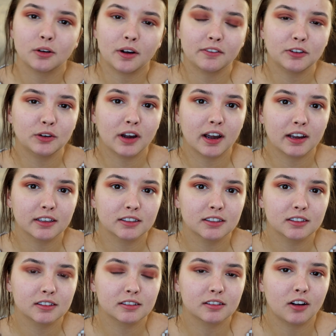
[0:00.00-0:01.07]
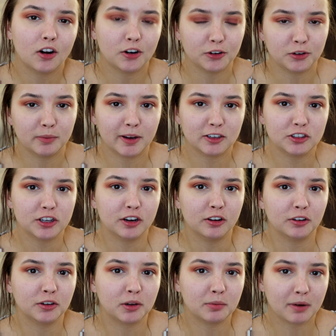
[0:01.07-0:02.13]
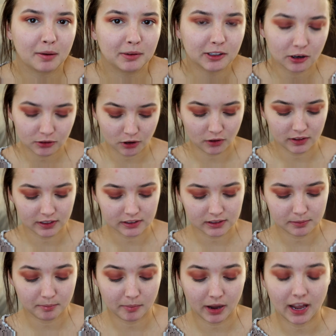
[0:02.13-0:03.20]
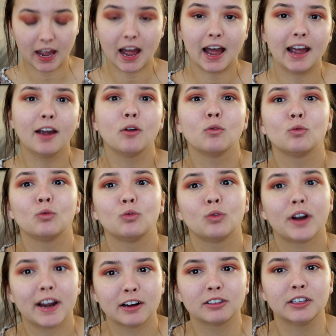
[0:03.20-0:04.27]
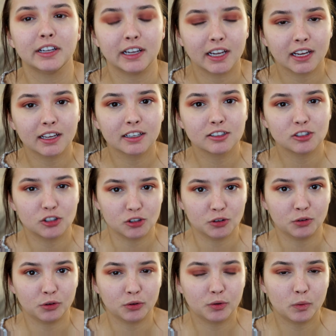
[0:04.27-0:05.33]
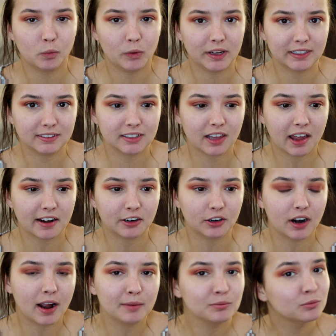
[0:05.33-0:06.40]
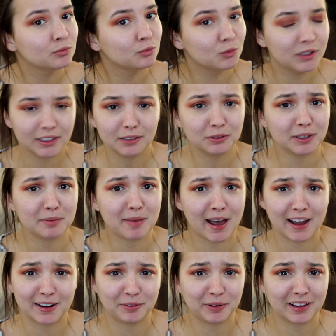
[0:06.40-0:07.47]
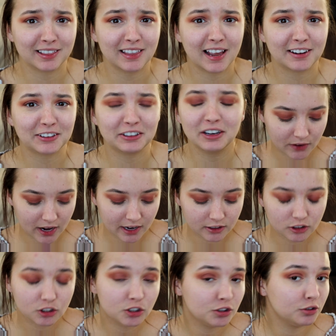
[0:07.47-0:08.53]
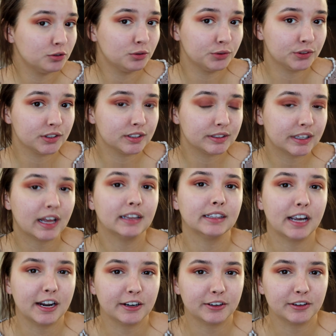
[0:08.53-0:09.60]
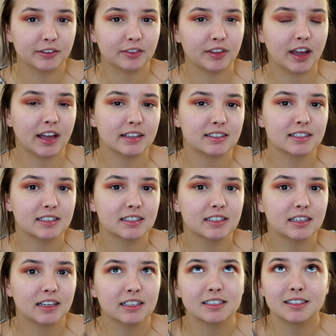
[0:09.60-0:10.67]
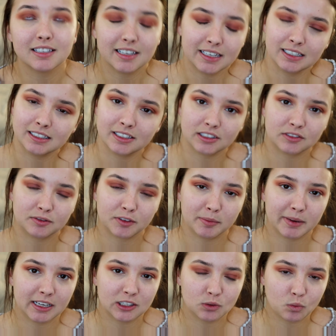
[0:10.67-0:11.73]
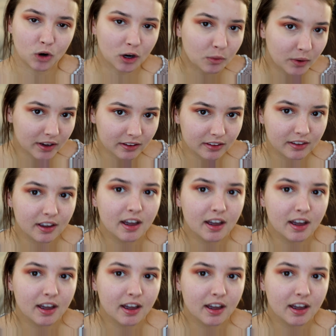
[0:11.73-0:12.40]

so if you guys are new to my channel, you probably don't know this, but I rarely do winged liner. I'm really, really bad at winged liner. If I had to choose a liner that is the easiest for me to work with,